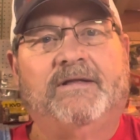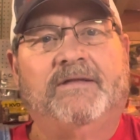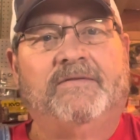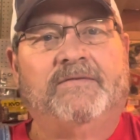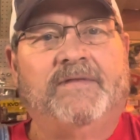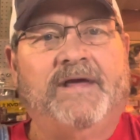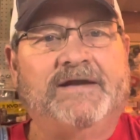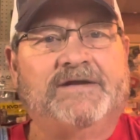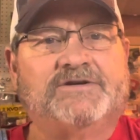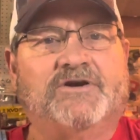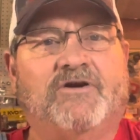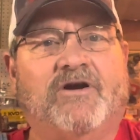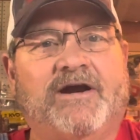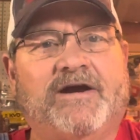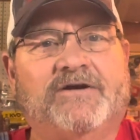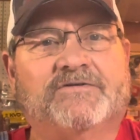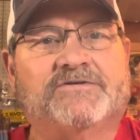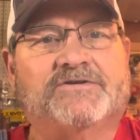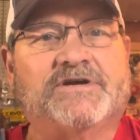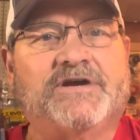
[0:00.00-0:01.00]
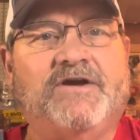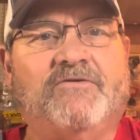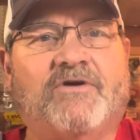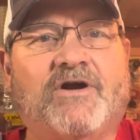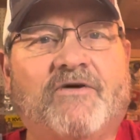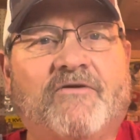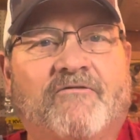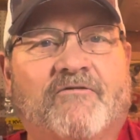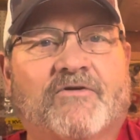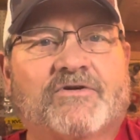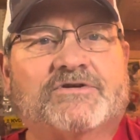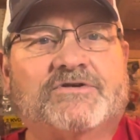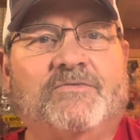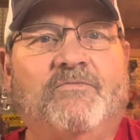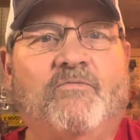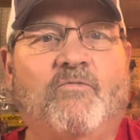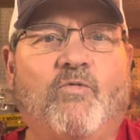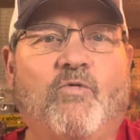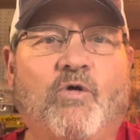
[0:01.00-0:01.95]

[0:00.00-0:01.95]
that's ground zero for some